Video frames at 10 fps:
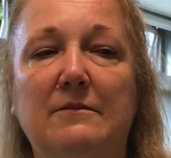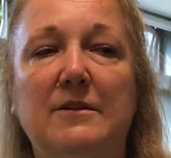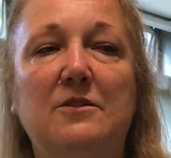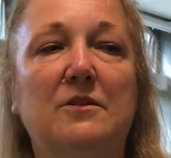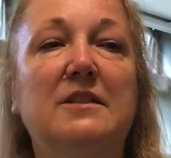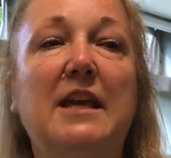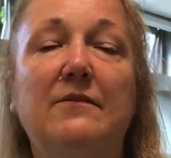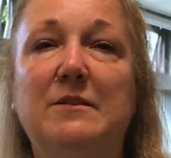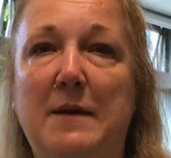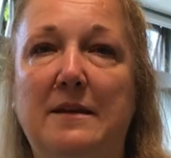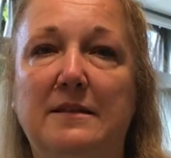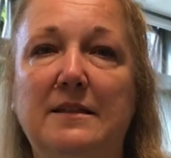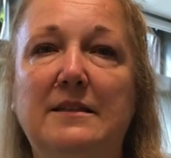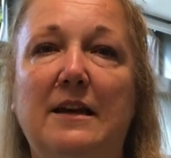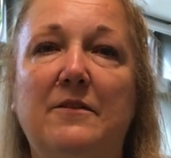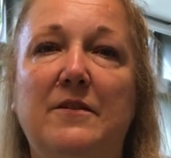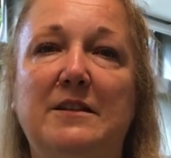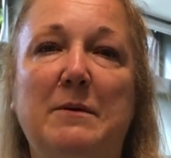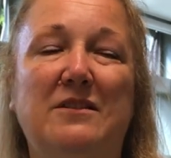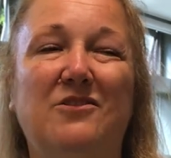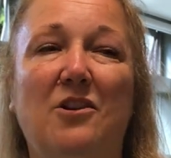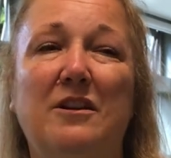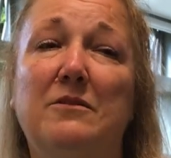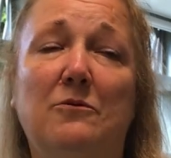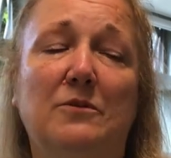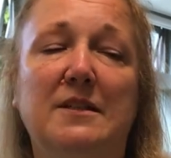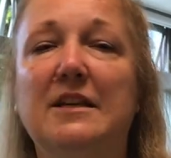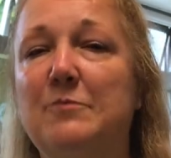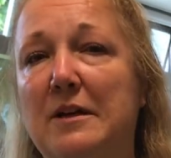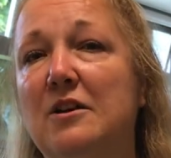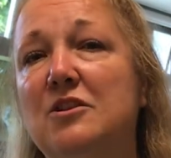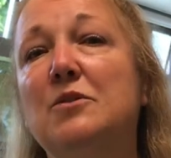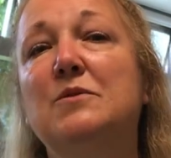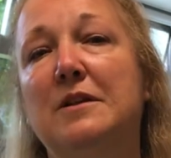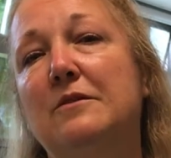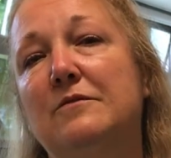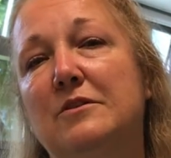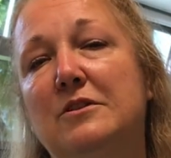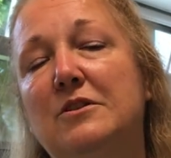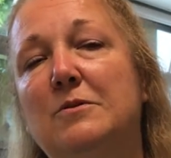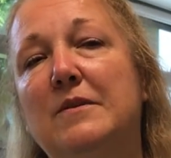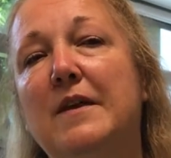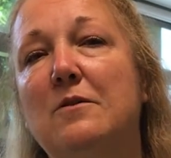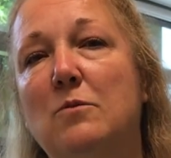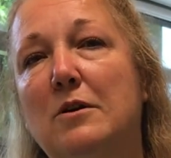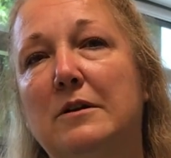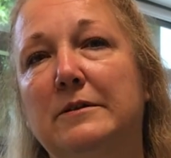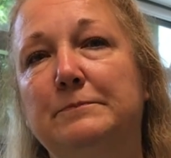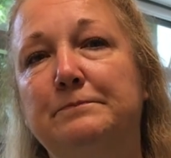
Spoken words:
these are safe spaces, and that these spaces are not only safe but conducive to doing that work.